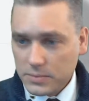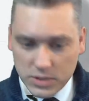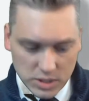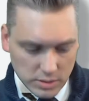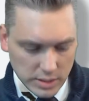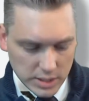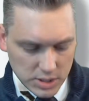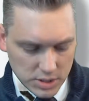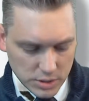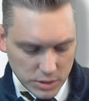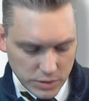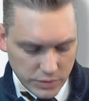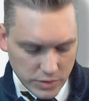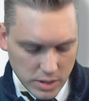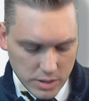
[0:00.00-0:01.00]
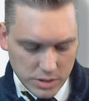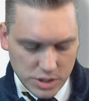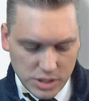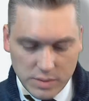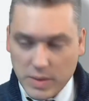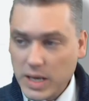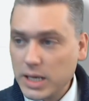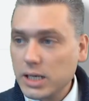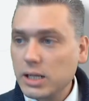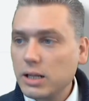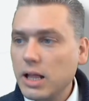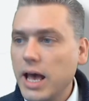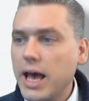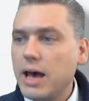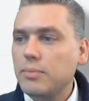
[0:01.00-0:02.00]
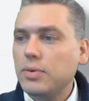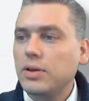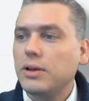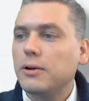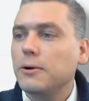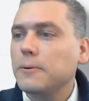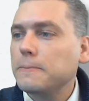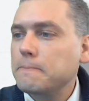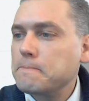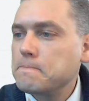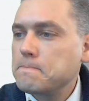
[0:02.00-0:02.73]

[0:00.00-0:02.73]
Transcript: So let's search for our Gmail app here.